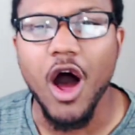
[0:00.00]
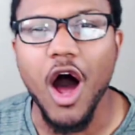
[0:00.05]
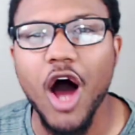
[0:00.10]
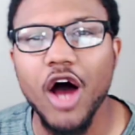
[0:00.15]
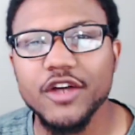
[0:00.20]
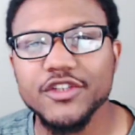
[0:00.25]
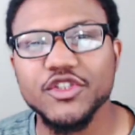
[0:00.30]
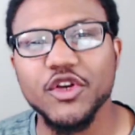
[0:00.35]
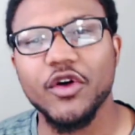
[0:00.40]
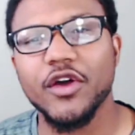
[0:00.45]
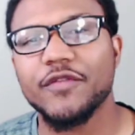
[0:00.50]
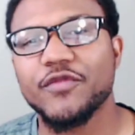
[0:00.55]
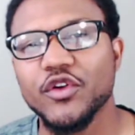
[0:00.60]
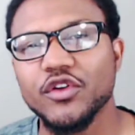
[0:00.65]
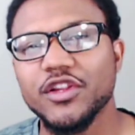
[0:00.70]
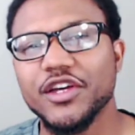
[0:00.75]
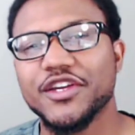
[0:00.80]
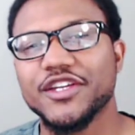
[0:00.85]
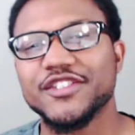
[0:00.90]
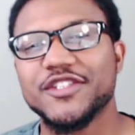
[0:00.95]
Also, if you're
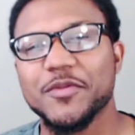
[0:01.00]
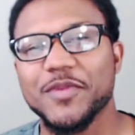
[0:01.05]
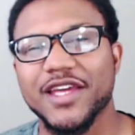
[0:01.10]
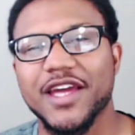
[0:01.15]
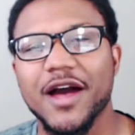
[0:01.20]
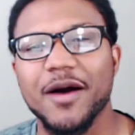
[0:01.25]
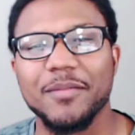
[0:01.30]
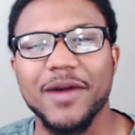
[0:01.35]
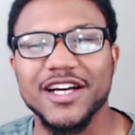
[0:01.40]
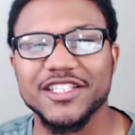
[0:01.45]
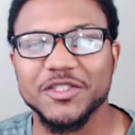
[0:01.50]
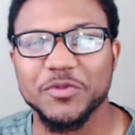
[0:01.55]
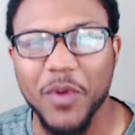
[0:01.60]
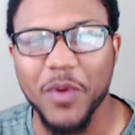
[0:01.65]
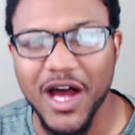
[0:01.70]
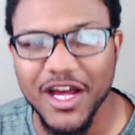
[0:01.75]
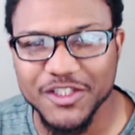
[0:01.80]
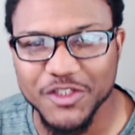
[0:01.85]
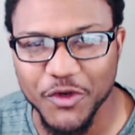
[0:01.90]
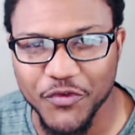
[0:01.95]
looking to become a
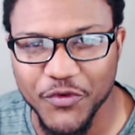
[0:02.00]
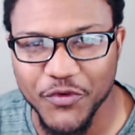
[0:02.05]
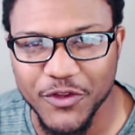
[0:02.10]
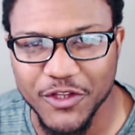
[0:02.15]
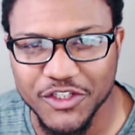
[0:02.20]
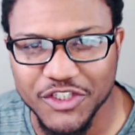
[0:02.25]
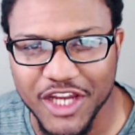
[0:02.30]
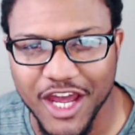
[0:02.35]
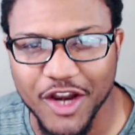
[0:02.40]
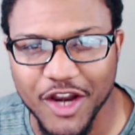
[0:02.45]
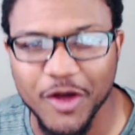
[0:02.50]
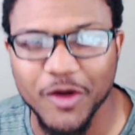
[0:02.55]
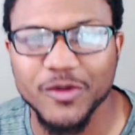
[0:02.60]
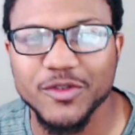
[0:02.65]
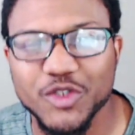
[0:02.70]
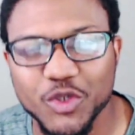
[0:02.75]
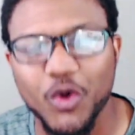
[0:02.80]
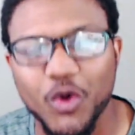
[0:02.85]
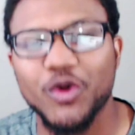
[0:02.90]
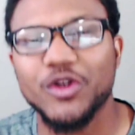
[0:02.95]
sponsor for the channel,
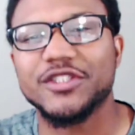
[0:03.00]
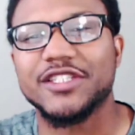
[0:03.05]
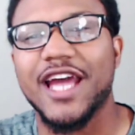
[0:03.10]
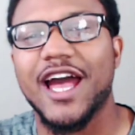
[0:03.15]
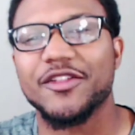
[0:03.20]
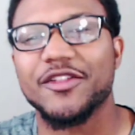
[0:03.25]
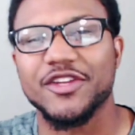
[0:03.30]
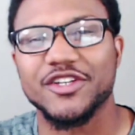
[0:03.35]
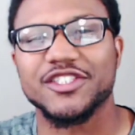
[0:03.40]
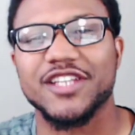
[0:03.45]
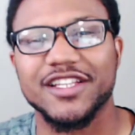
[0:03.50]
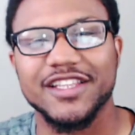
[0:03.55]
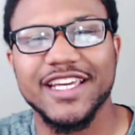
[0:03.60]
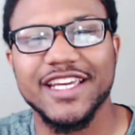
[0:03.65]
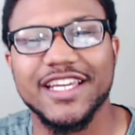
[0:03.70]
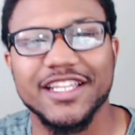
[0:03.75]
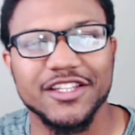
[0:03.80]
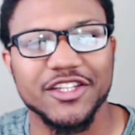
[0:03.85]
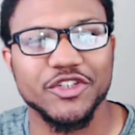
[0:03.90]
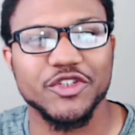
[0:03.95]
scroll down. There's a
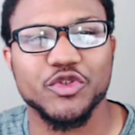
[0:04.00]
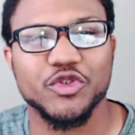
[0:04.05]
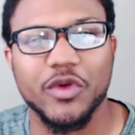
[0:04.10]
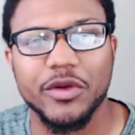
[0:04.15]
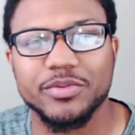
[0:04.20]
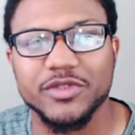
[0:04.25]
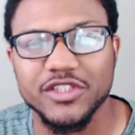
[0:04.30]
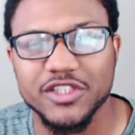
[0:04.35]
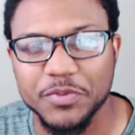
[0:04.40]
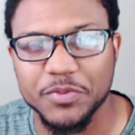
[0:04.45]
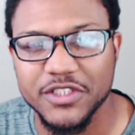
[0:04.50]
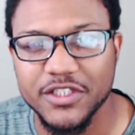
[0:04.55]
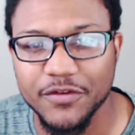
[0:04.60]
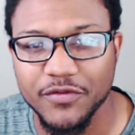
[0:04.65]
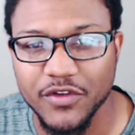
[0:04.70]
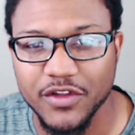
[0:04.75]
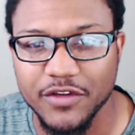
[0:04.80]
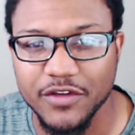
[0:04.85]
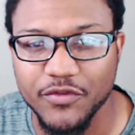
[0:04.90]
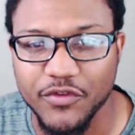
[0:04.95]
link in the description
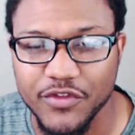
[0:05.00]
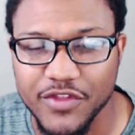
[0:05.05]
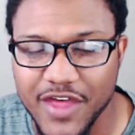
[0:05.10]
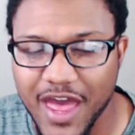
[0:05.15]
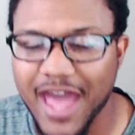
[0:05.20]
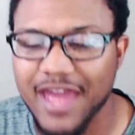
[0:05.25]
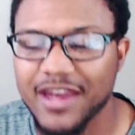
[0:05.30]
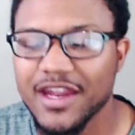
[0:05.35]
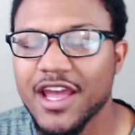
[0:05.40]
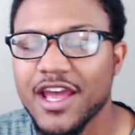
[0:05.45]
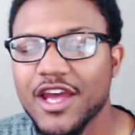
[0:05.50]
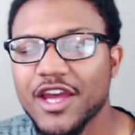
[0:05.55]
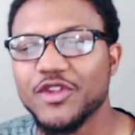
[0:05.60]
specifically for that.